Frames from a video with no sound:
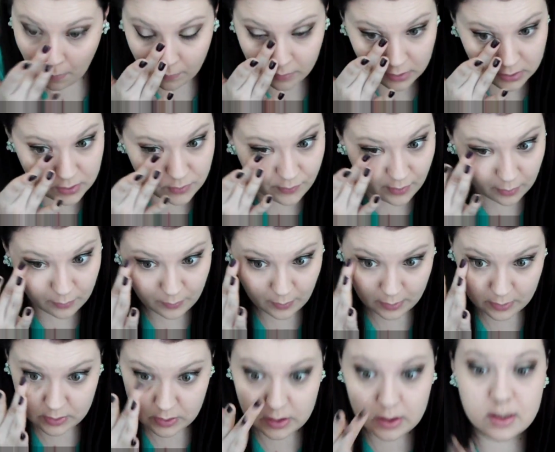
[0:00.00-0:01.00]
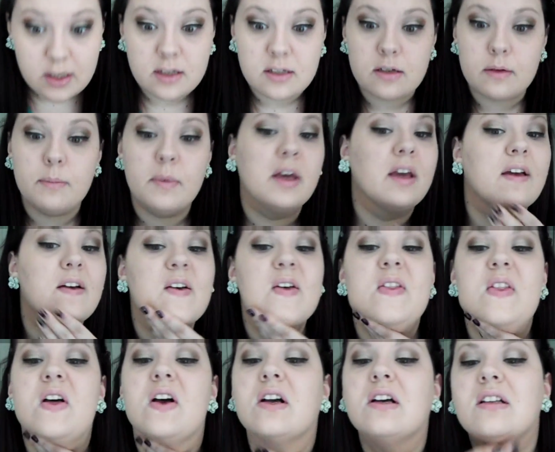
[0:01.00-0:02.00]
This foundation doesn't make it
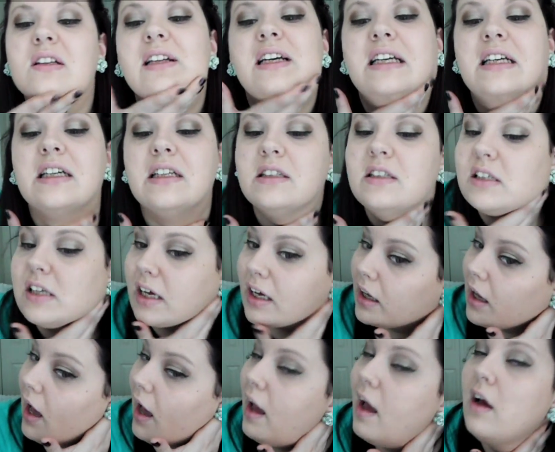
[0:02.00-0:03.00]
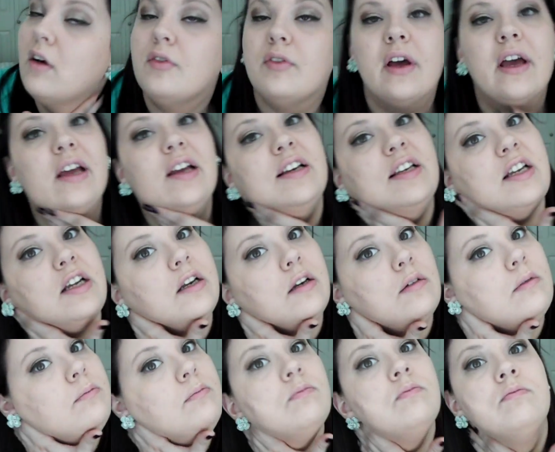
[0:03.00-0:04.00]
look like it's like I have 18
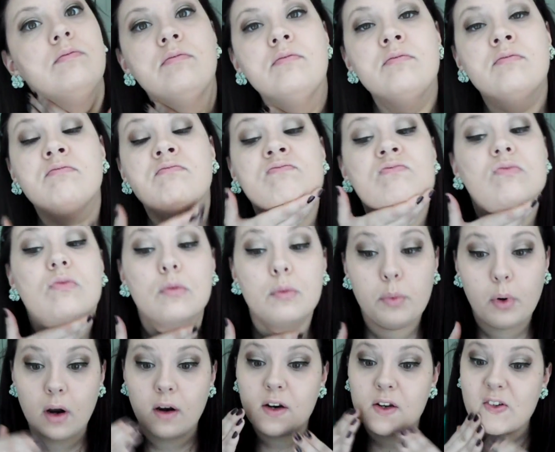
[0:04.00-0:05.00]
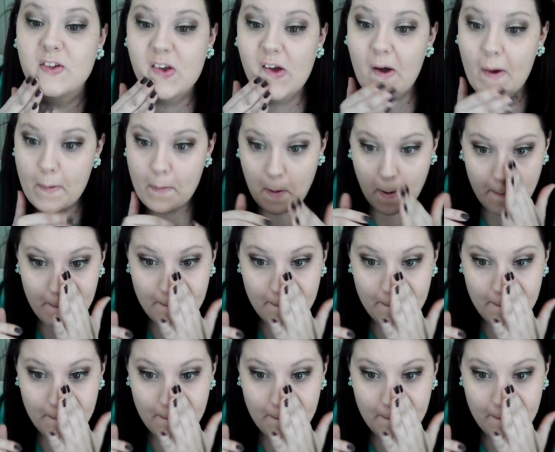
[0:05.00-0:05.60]
products on.